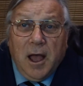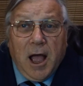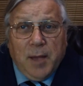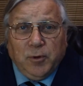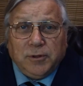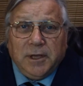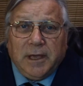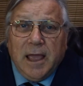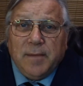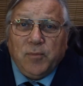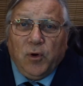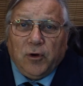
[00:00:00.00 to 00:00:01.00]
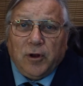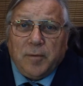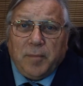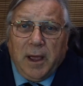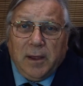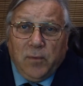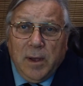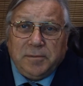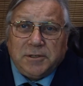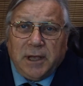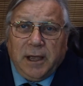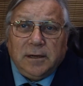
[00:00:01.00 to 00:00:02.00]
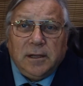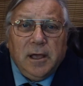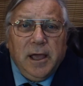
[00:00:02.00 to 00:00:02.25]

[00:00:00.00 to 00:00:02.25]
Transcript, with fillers: I put the game board on my website,